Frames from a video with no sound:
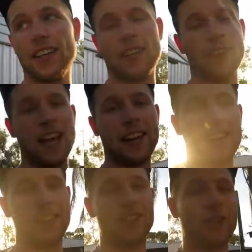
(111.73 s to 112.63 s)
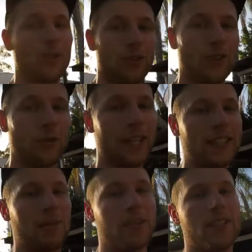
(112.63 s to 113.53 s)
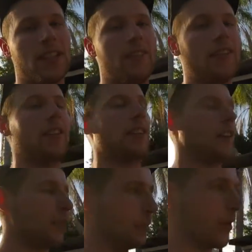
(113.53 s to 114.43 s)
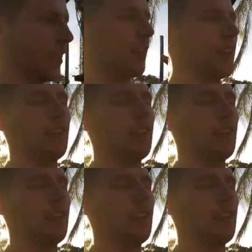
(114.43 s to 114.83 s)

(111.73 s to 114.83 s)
If I had another two or three weeks up my sleeve, I think I could bring